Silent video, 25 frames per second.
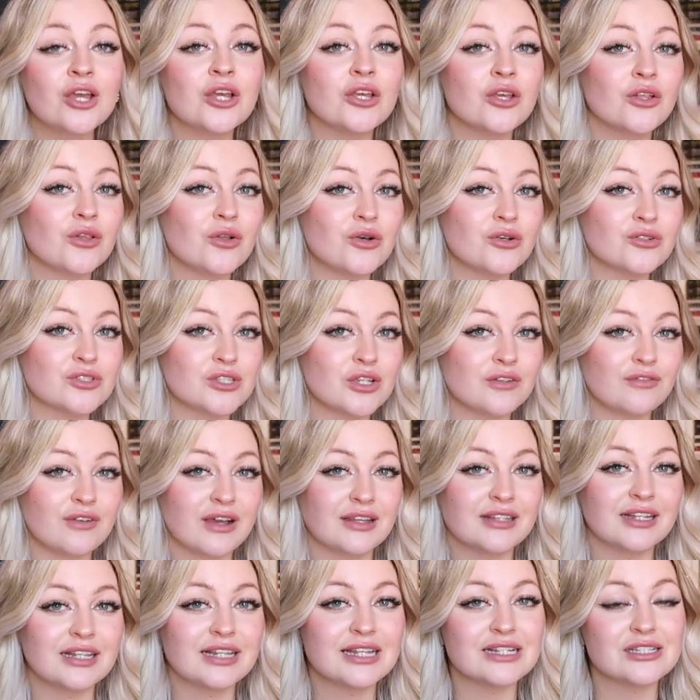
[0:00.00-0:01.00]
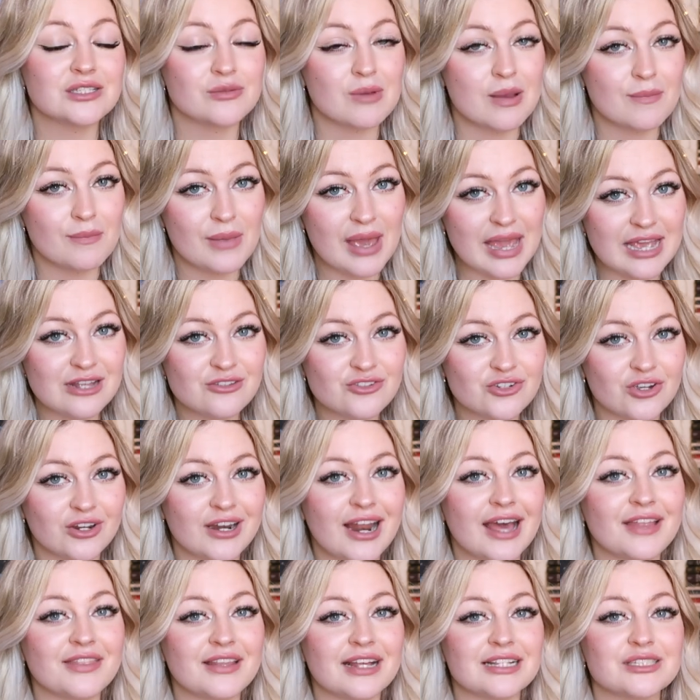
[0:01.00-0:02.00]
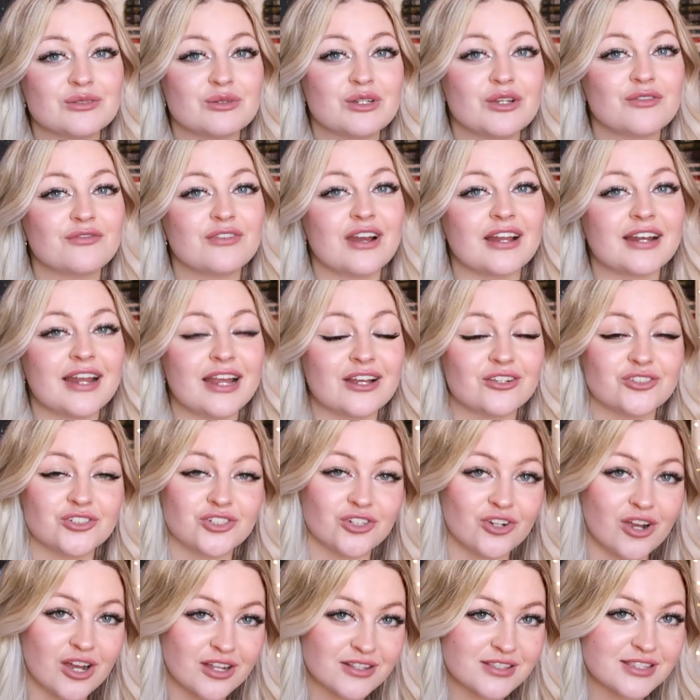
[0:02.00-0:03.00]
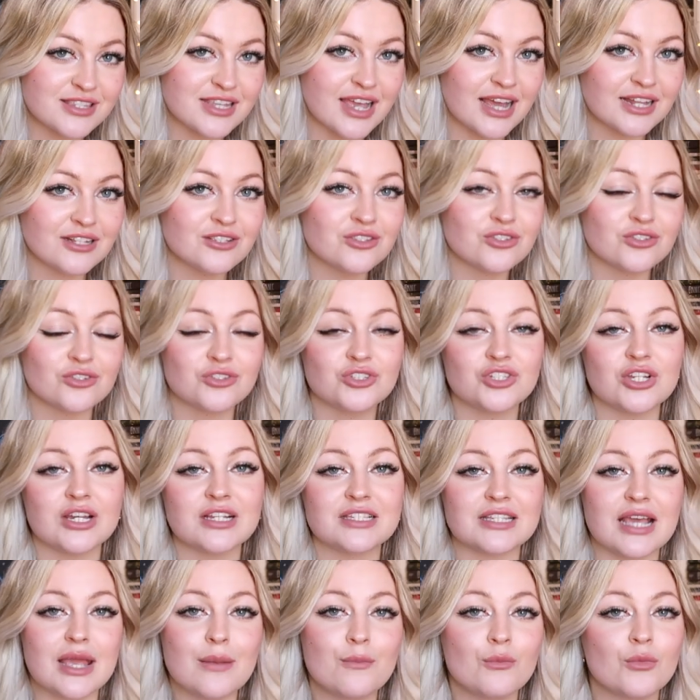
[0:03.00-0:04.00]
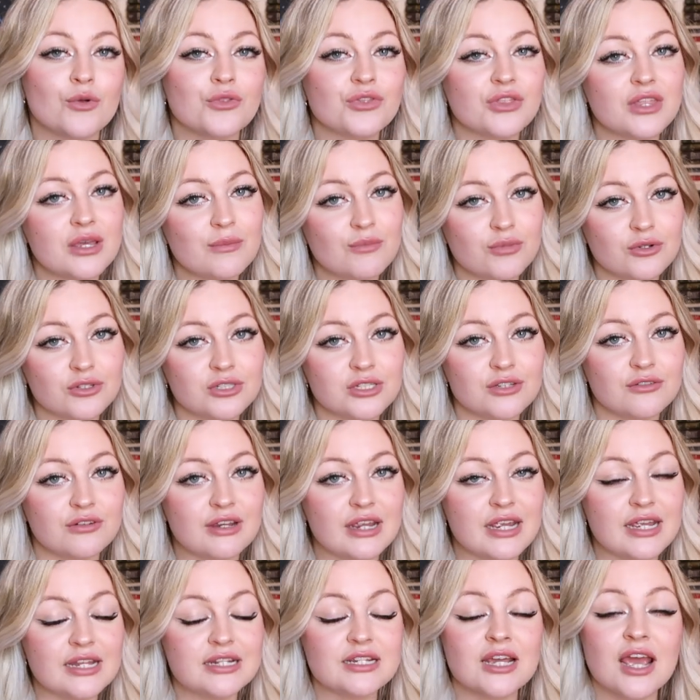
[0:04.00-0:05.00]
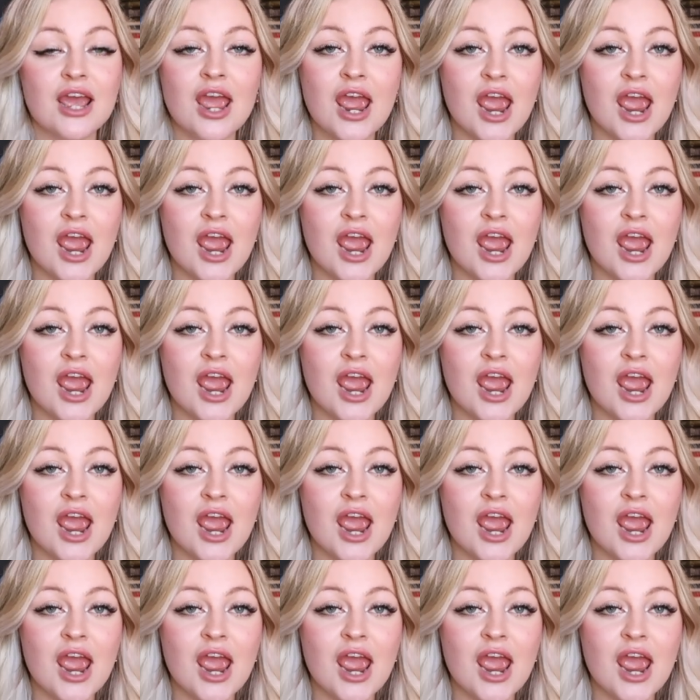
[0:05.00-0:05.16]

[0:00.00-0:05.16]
You'll also find the link to my Patreon, and that's where you'll find extra content, such as a monthly buddy read,